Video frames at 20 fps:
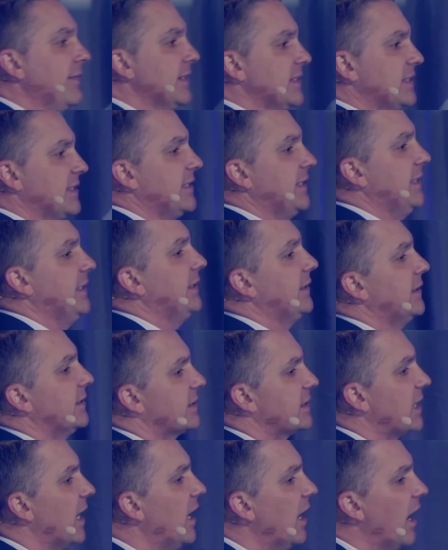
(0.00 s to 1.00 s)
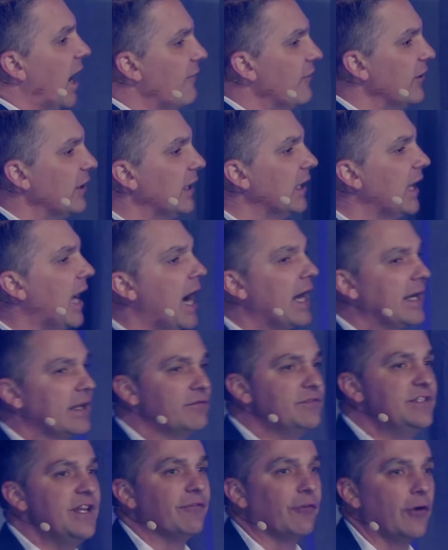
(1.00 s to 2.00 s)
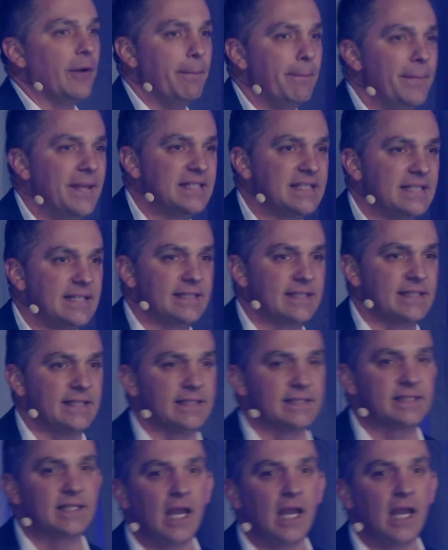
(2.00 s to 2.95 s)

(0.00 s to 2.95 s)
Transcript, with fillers: the scenes of a lot of different businesses.